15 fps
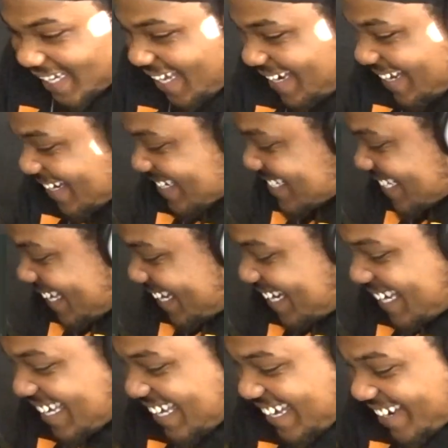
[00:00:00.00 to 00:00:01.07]
That nigga
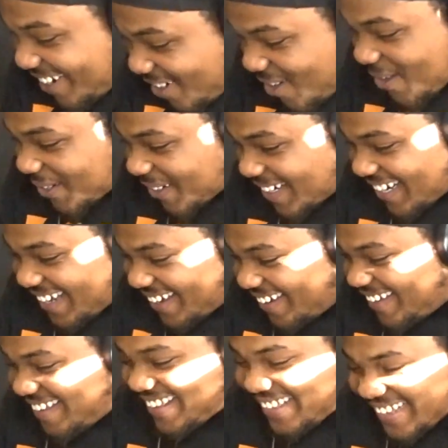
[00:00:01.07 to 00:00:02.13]
said he got older
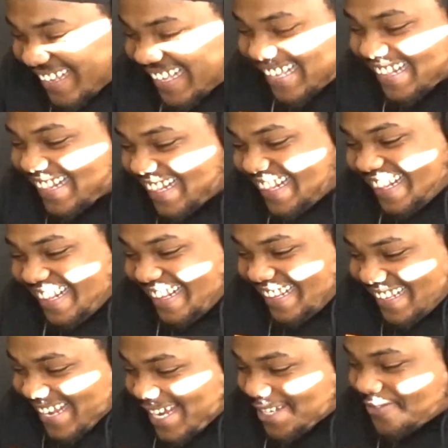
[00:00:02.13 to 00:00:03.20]

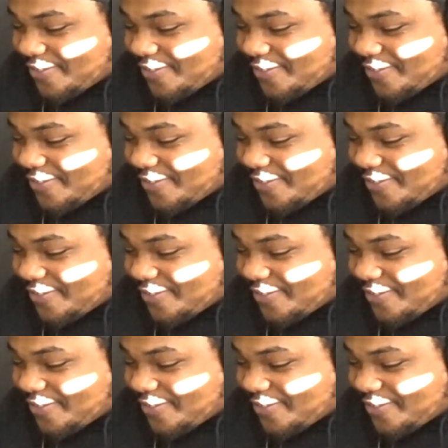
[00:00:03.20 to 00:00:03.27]
now.